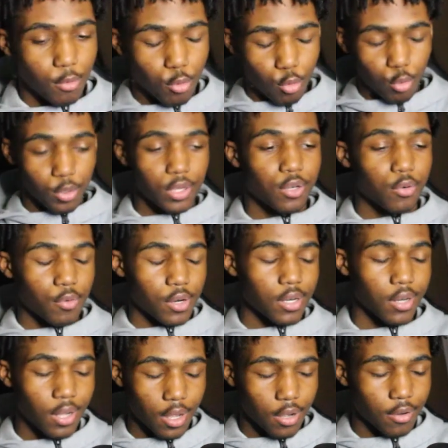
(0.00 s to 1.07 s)
Quick
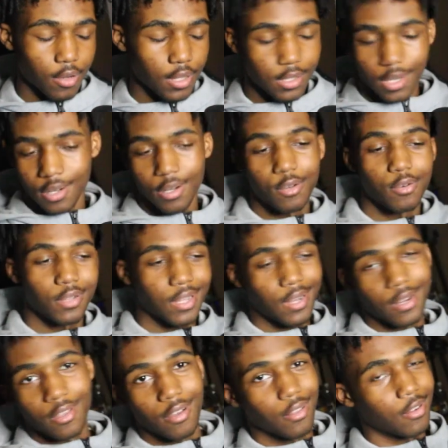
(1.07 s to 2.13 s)
rundown, cause I know a lot of
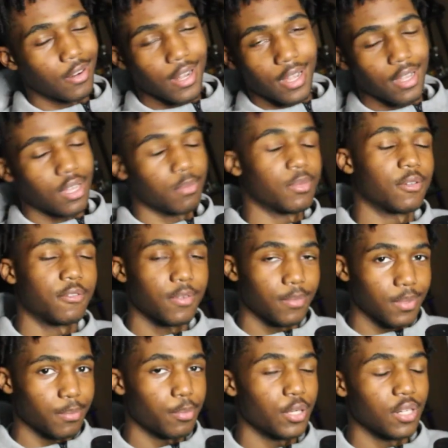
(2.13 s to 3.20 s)
y'all are not coming from the
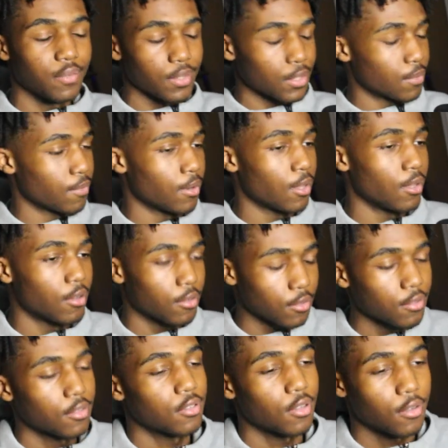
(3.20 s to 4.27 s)
previous video.
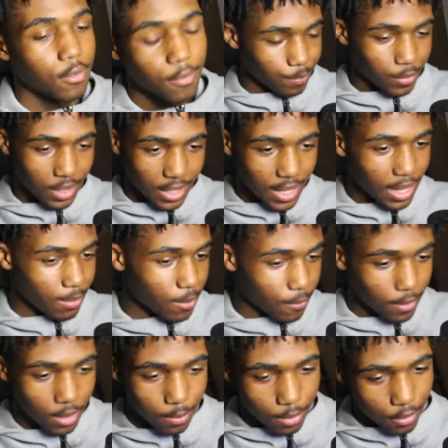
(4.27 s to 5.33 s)
So, game
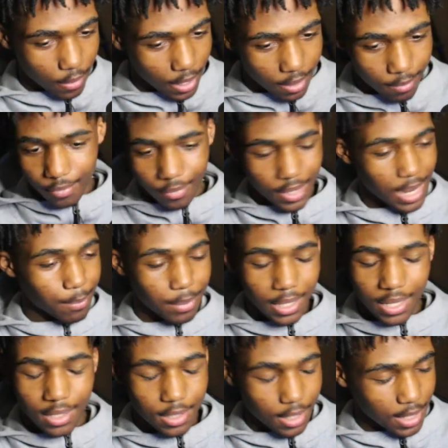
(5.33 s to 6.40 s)
developer, right? I play
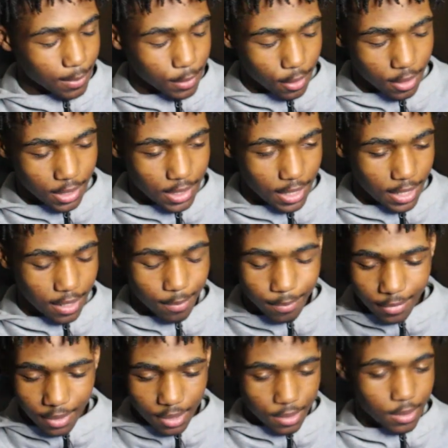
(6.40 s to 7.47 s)
his games all the time.
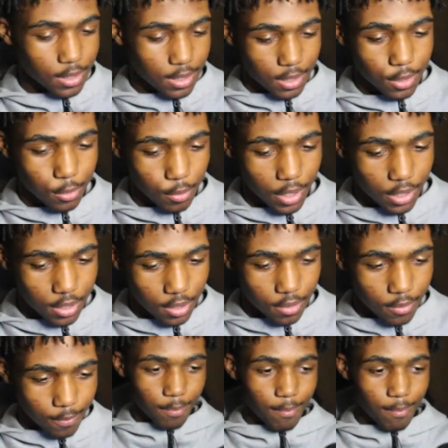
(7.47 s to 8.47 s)
This is the situation.